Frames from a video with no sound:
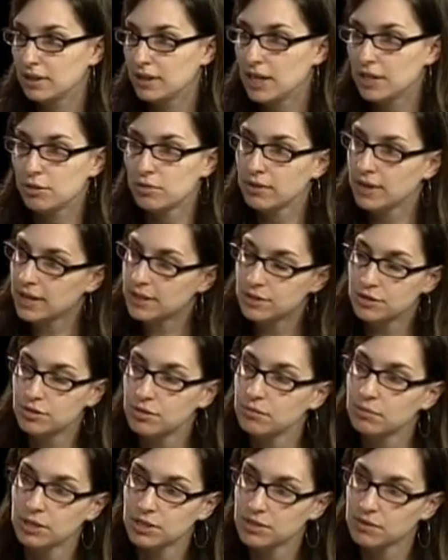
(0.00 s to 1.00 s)
It creates
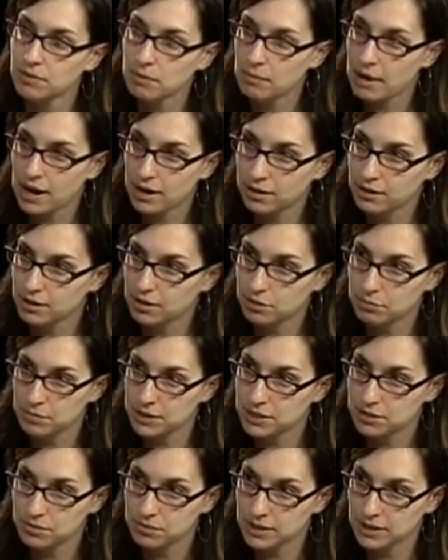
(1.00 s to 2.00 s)
too much of a barrier
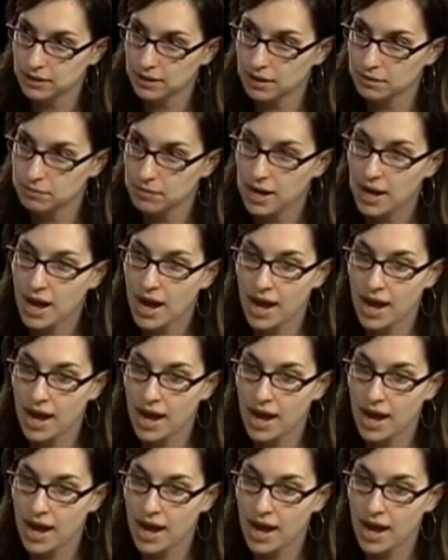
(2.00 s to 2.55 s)
between them.